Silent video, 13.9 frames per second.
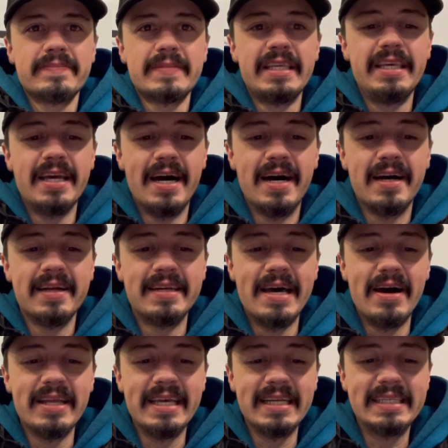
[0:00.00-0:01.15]
Yeah. Now,
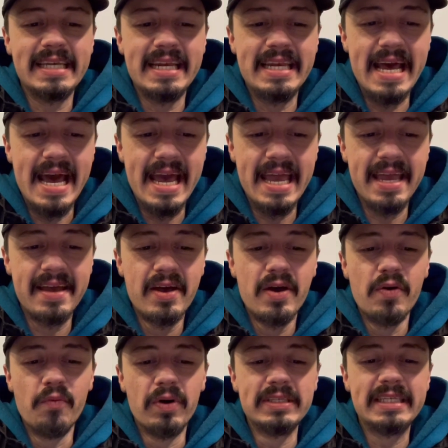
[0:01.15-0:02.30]
I think today,
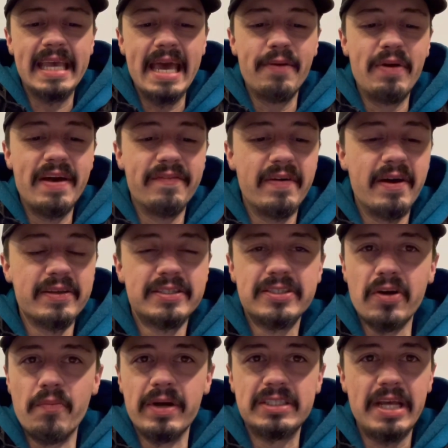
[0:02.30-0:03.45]
once again, we have
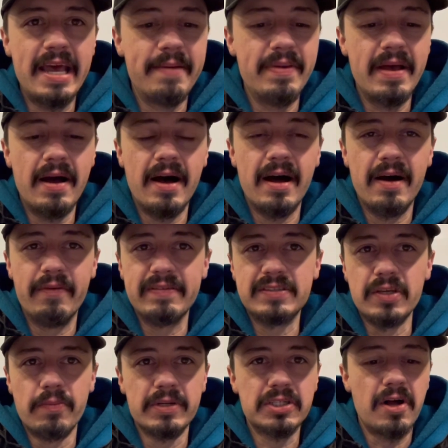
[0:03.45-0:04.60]
so much NBA, we have
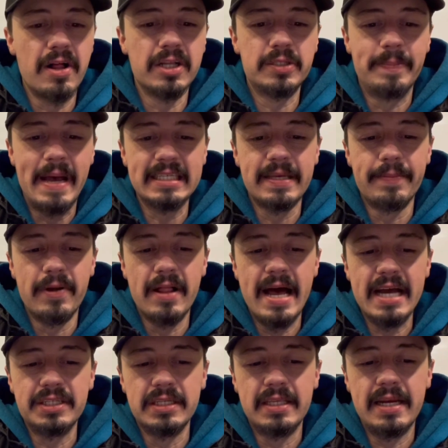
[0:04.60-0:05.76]
so much college basketball
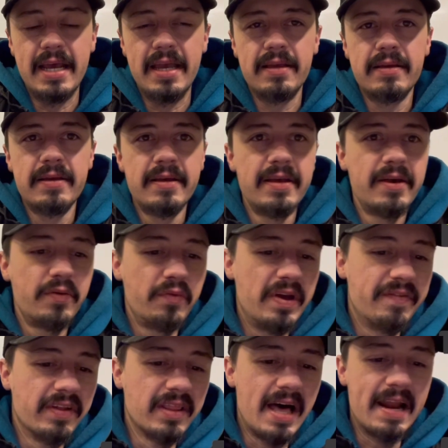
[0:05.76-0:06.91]
action today. We have
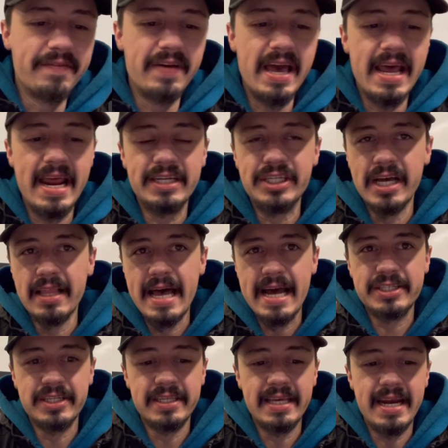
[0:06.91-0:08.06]
a lot of NHL
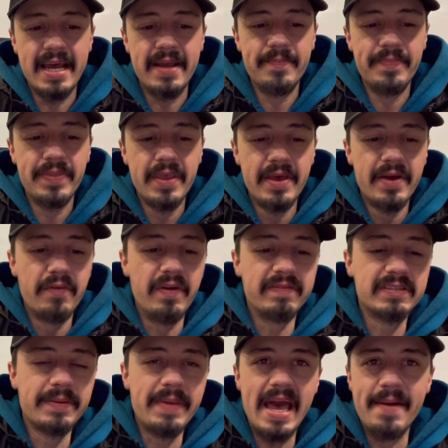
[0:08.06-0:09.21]
action today. We have
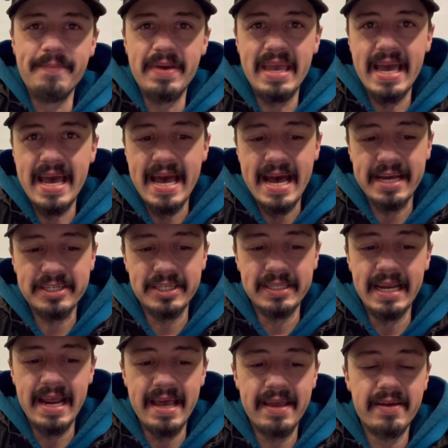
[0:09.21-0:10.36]
some NBA action
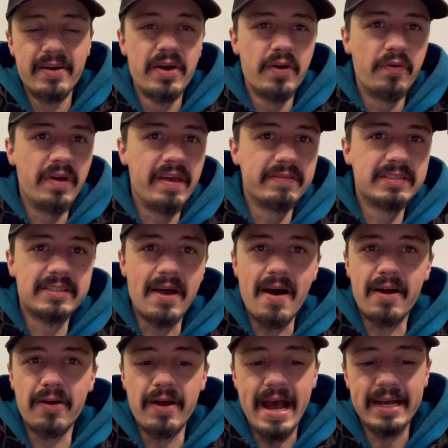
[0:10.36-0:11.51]
today. We have
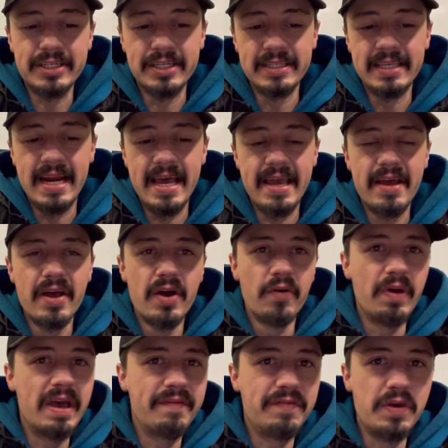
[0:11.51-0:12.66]
soccer action today.
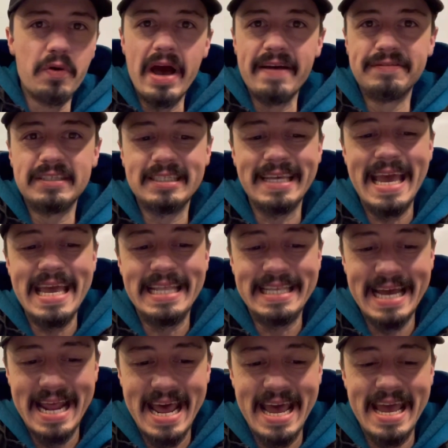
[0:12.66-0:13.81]
We have UFC
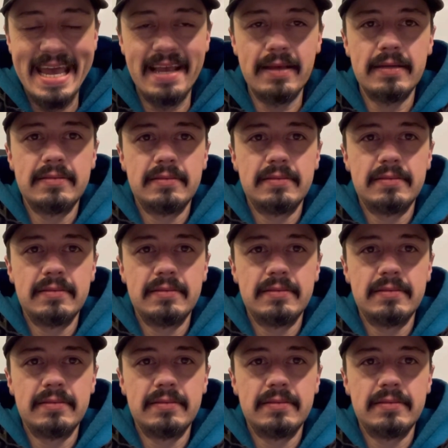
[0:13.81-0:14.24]
today.